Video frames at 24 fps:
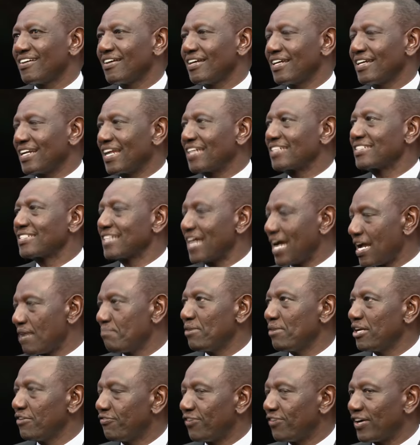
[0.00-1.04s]
in a
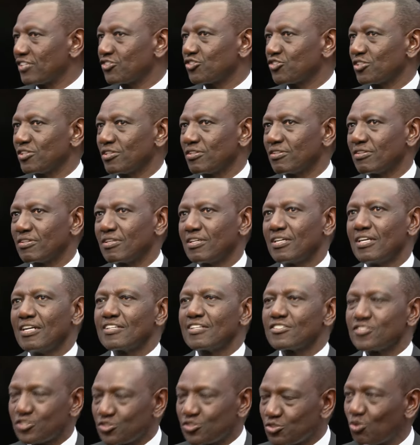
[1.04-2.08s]
timely fashion
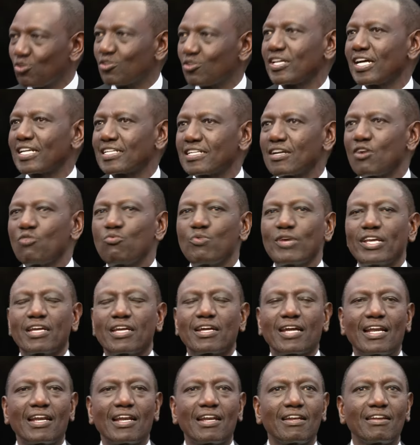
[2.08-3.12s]
so that we
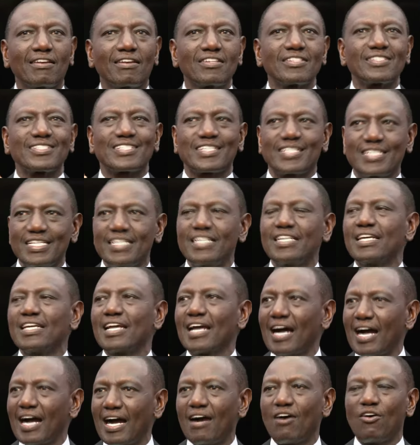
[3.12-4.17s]
can see
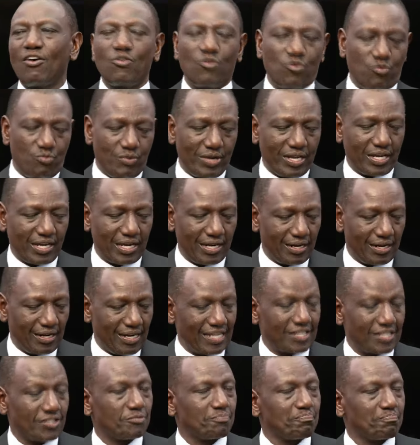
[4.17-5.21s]
how we can
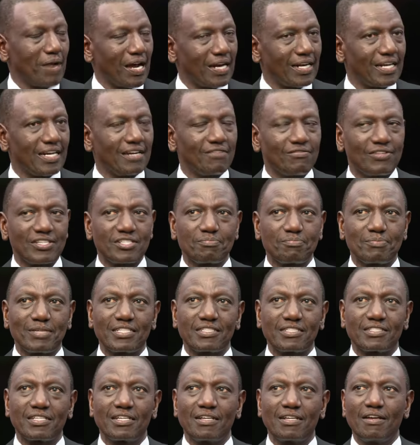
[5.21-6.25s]
expand
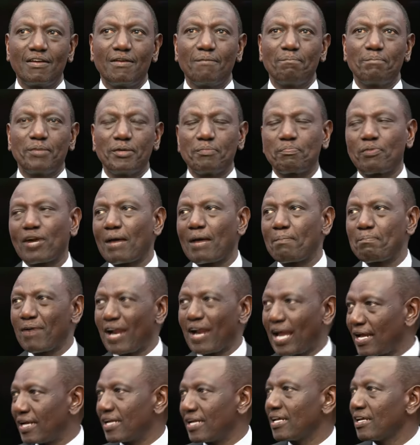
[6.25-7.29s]
investment. People are
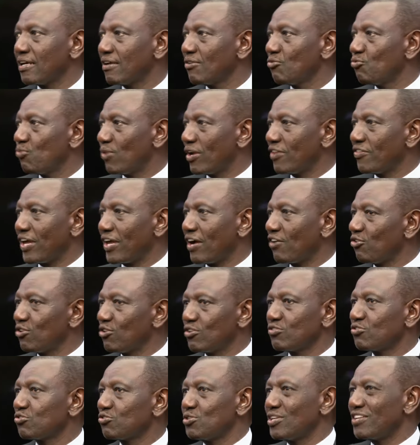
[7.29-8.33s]
planning when they are
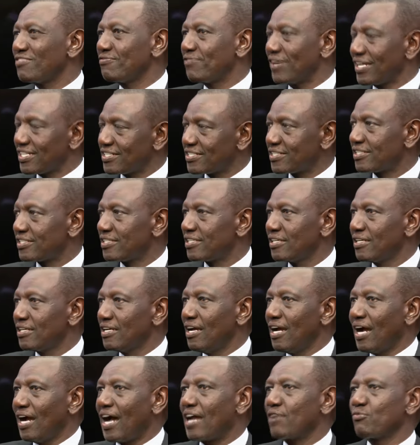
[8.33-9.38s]
going to invest,
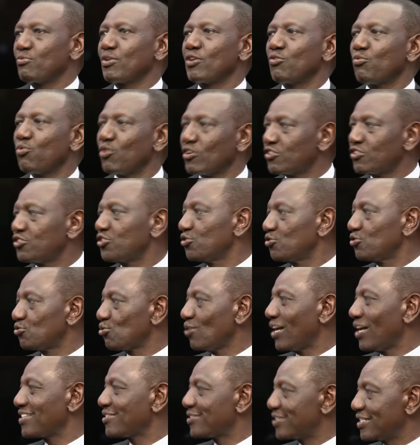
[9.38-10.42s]
and we want you to
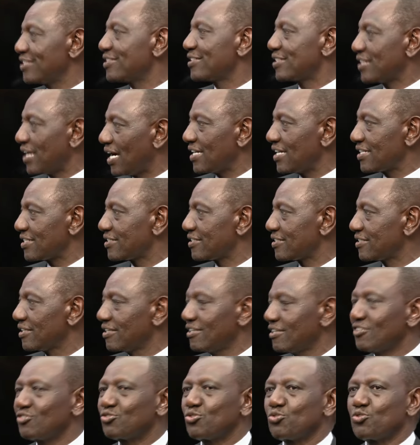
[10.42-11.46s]
assist us
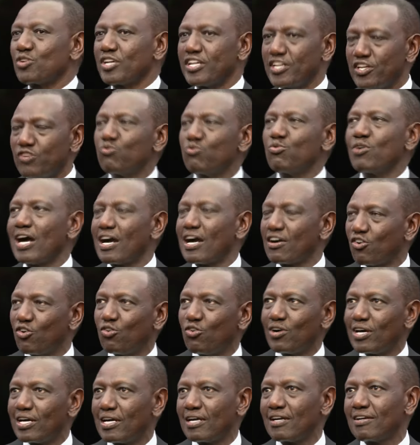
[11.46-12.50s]
to renew
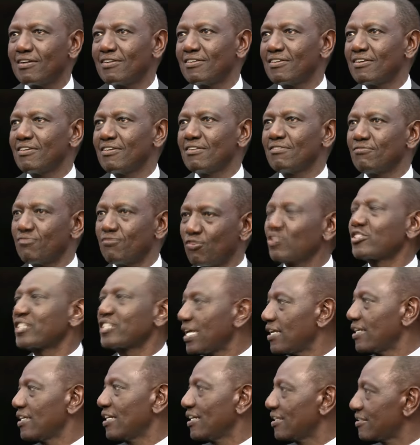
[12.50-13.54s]
AGOA for
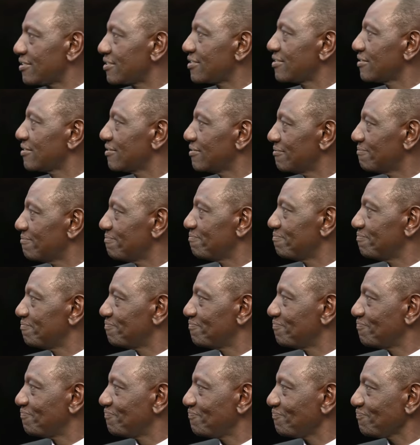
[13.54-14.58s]
10 years.
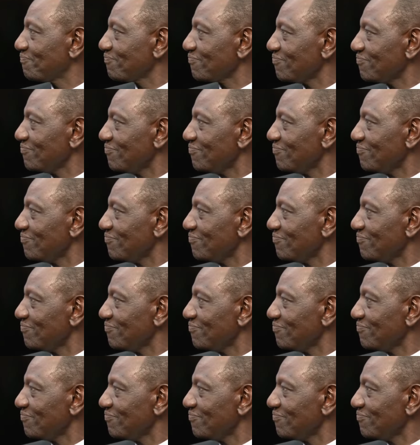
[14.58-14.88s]
Mm-hmm.